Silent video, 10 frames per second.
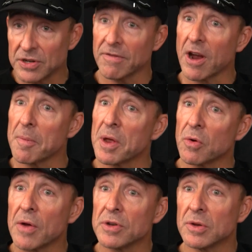the environment
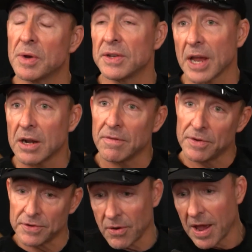around you and inside of
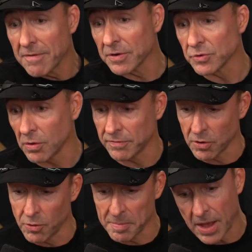you so you have control of
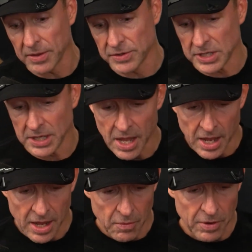your own biology.
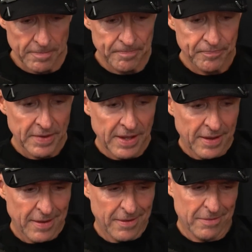Well,
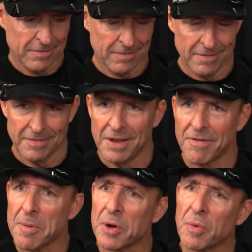the
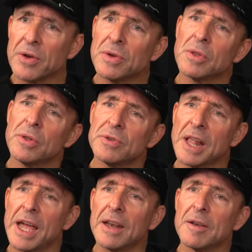environment around you includes
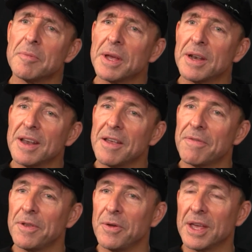light, but
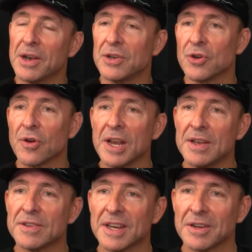if you get a
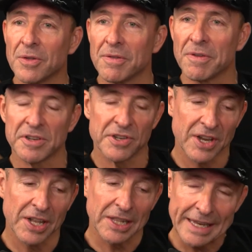dirty signal versus
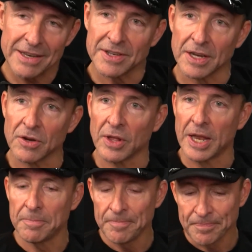a clean signal in,